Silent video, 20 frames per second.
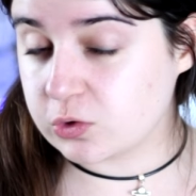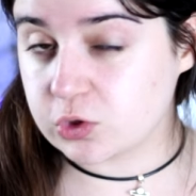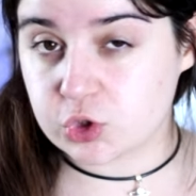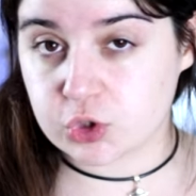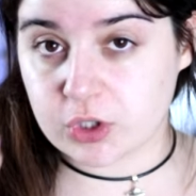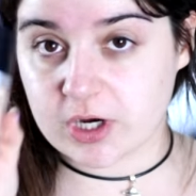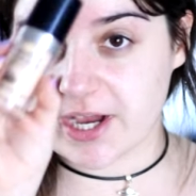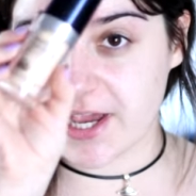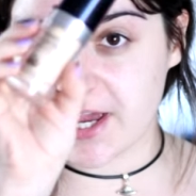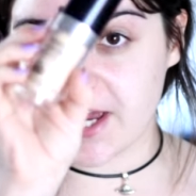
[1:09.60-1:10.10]

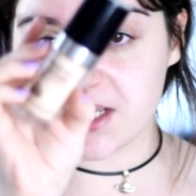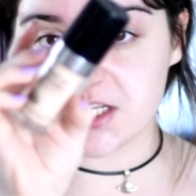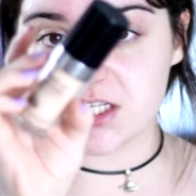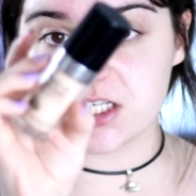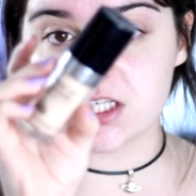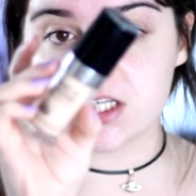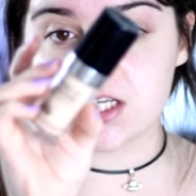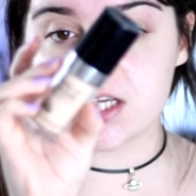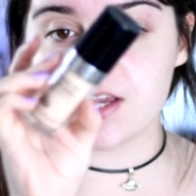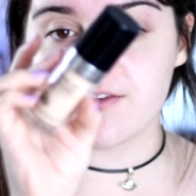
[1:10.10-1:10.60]
Ultra
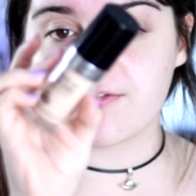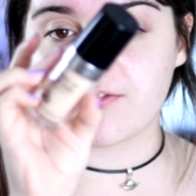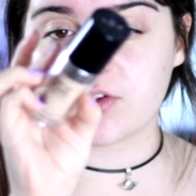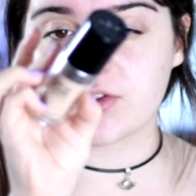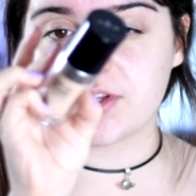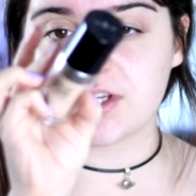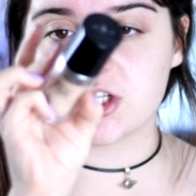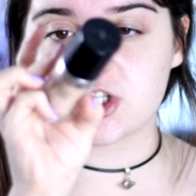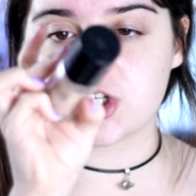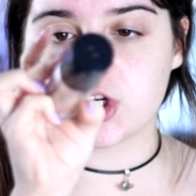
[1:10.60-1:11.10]
HD
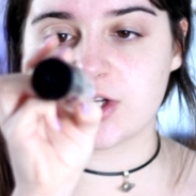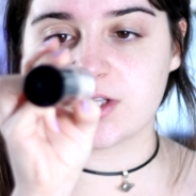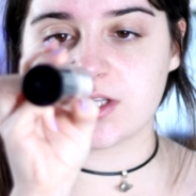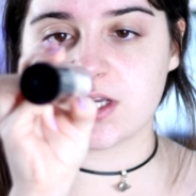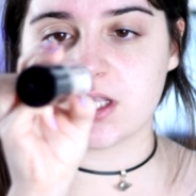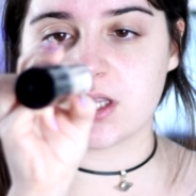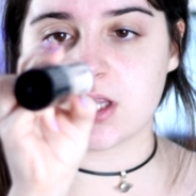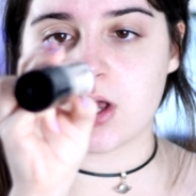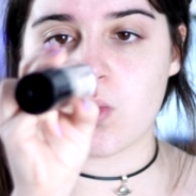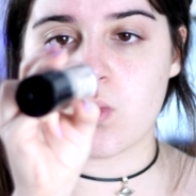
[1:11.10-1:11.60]
foundation
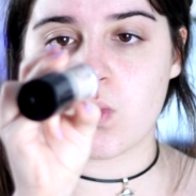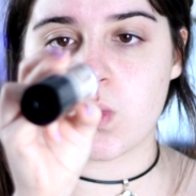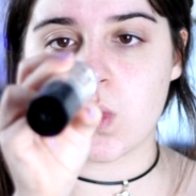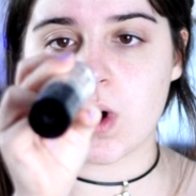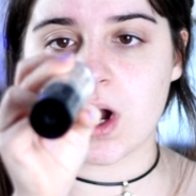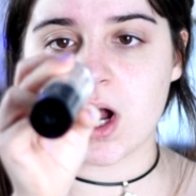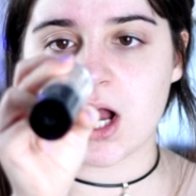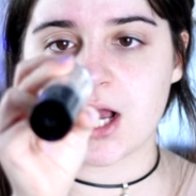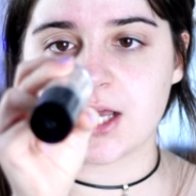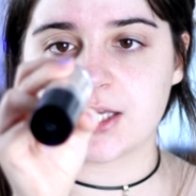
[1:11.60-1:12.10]
in
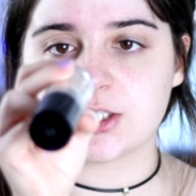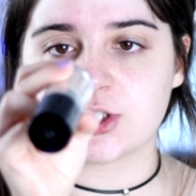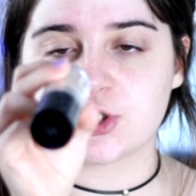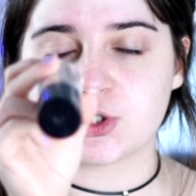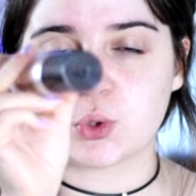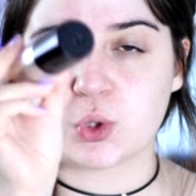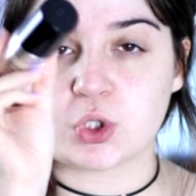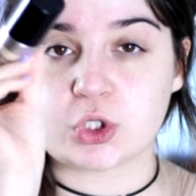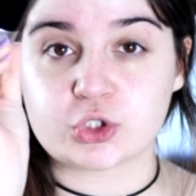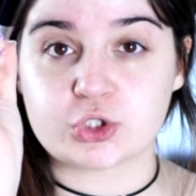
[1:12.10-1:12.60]

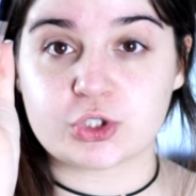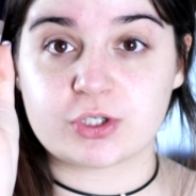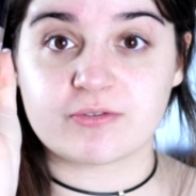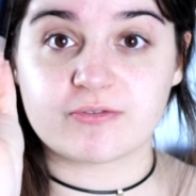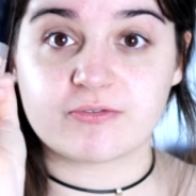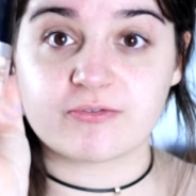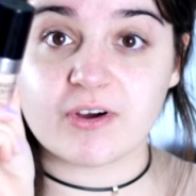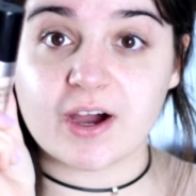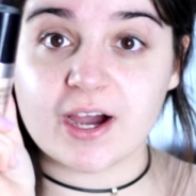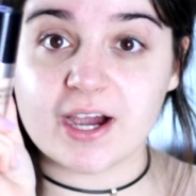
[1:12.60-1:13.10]

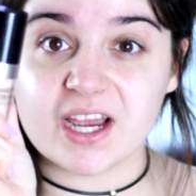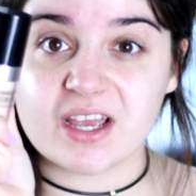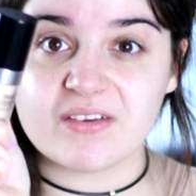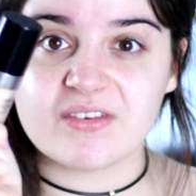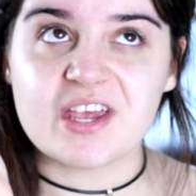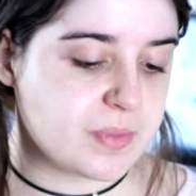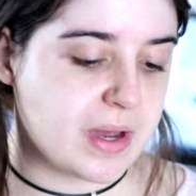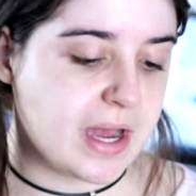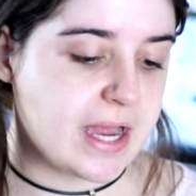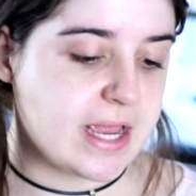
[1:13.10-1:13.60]
Y205,
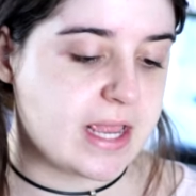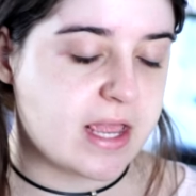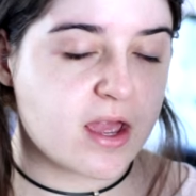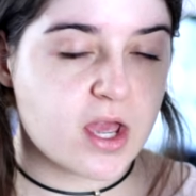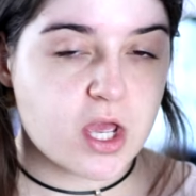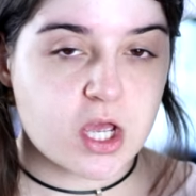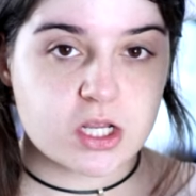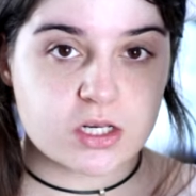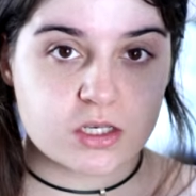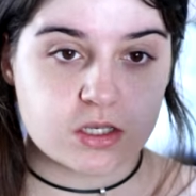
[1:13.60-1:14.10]
my
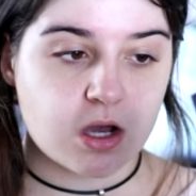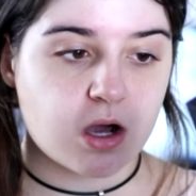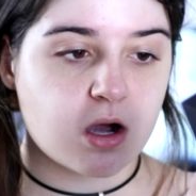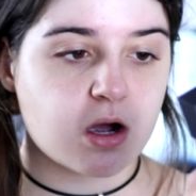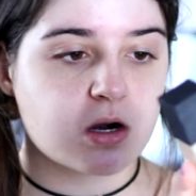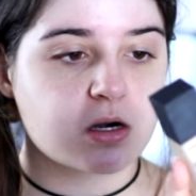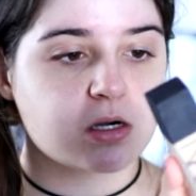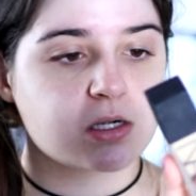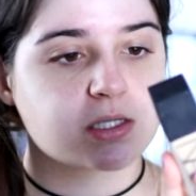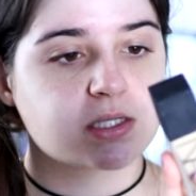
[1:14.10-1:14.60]

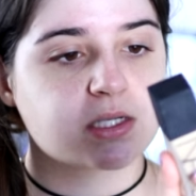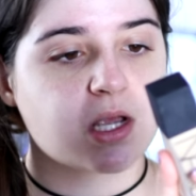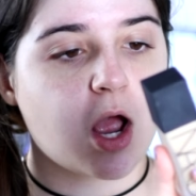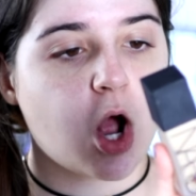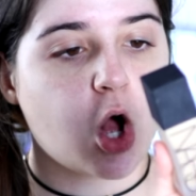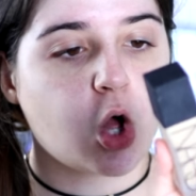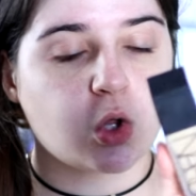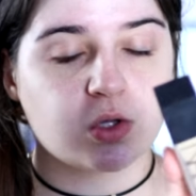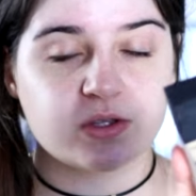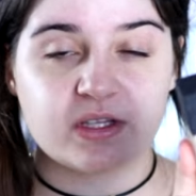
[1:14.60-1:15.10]
NARS
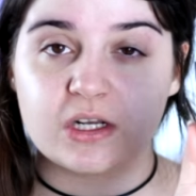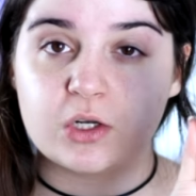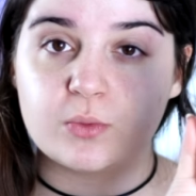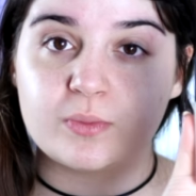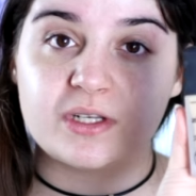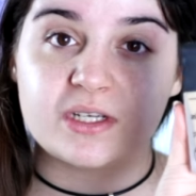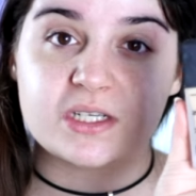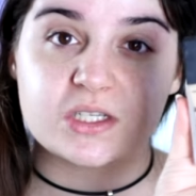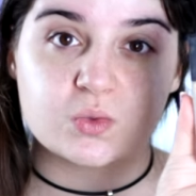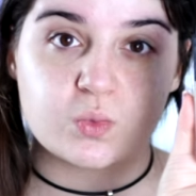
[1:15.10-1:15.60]
All Day
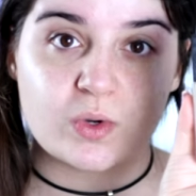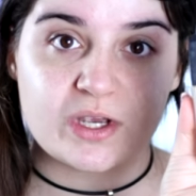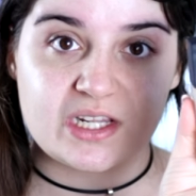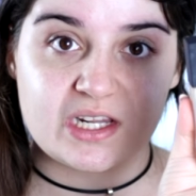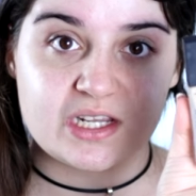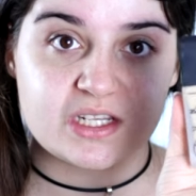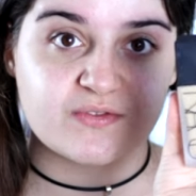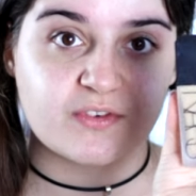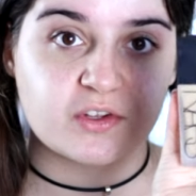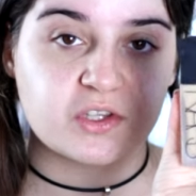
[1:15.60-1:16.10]
Luminous
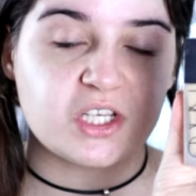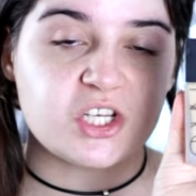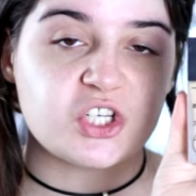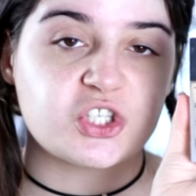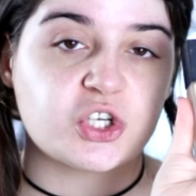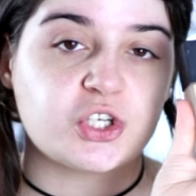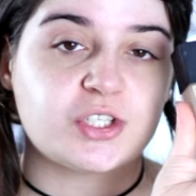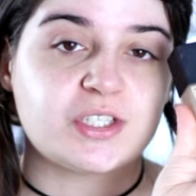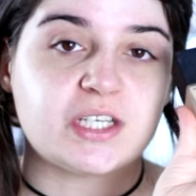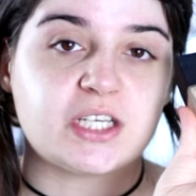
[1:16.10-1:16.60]
Weightless
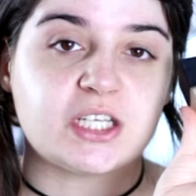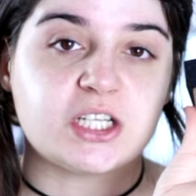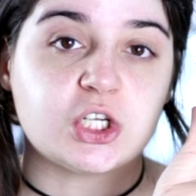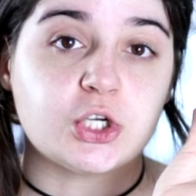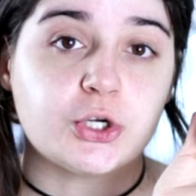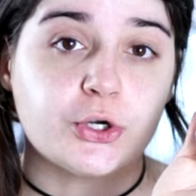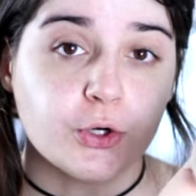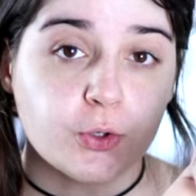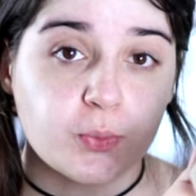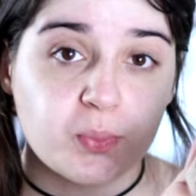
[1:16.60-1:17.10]
foundation in
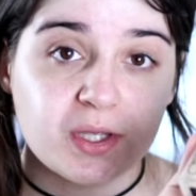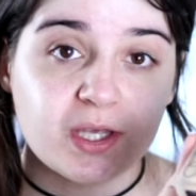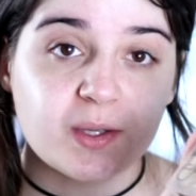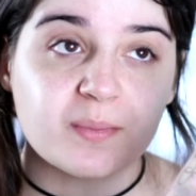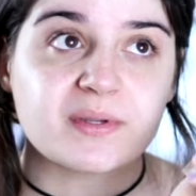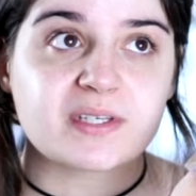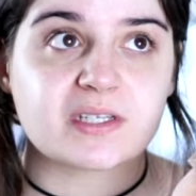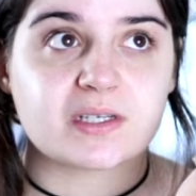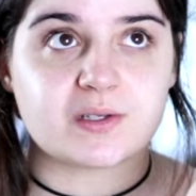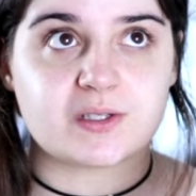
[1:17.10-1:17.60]
Gobi,
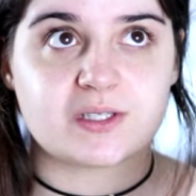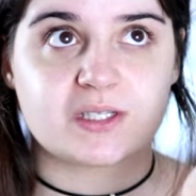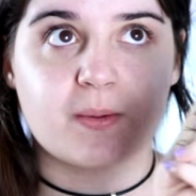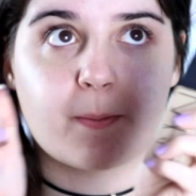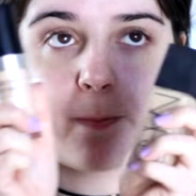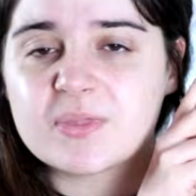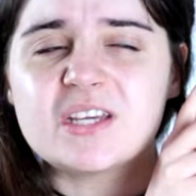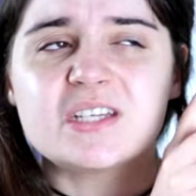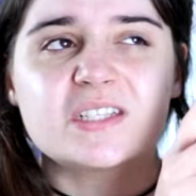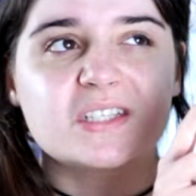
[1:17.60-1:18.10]
because
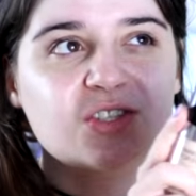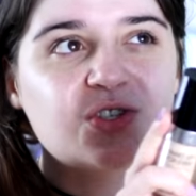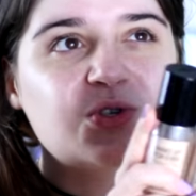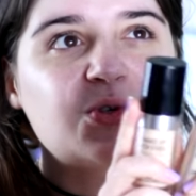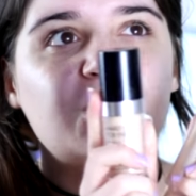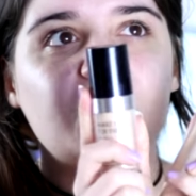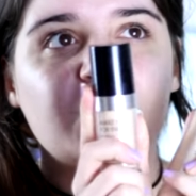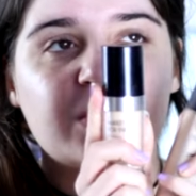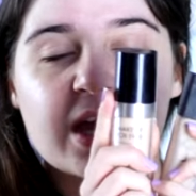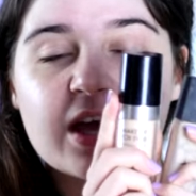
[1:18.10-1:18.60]
these two
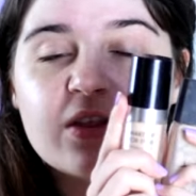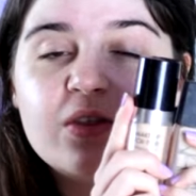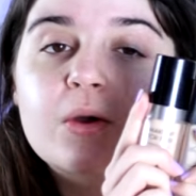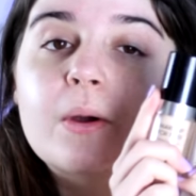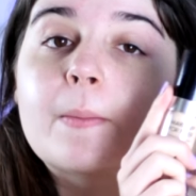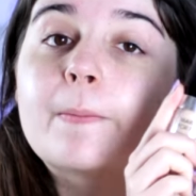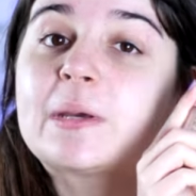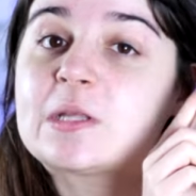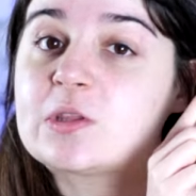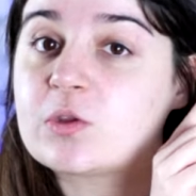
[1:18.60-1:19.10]

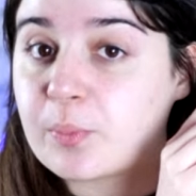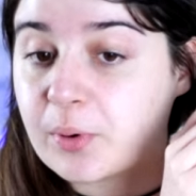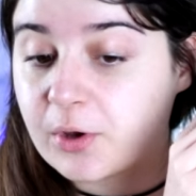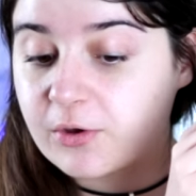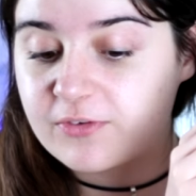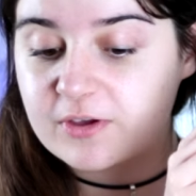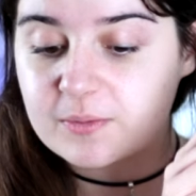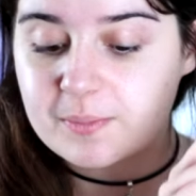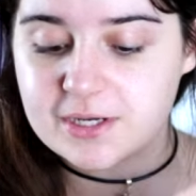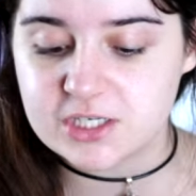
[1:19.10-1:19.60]
together make the
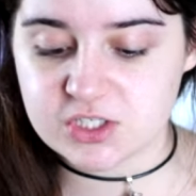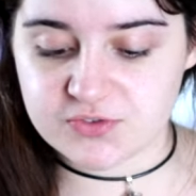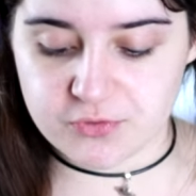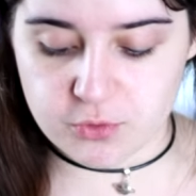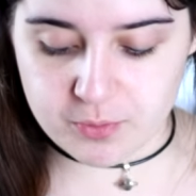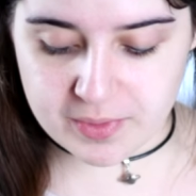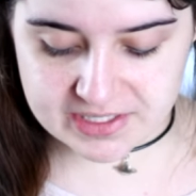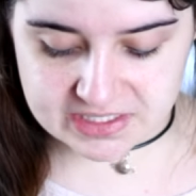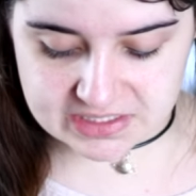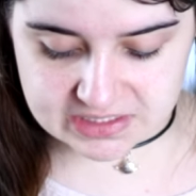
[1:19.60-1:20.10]
perfect match for
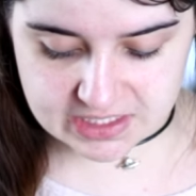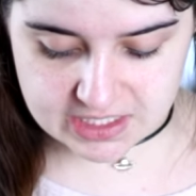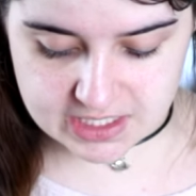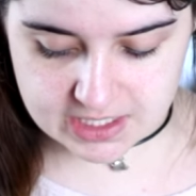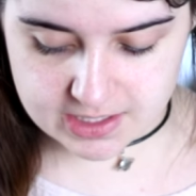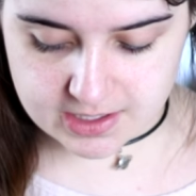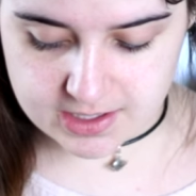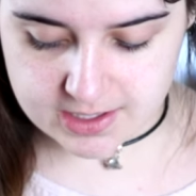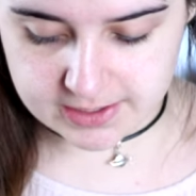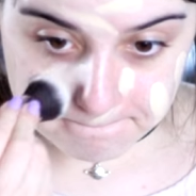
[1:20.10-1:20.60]
my
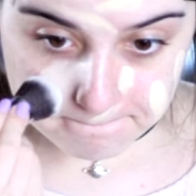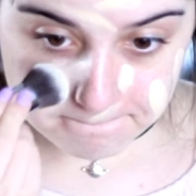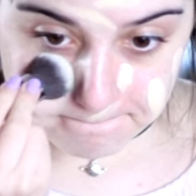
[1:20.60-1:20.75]
skin.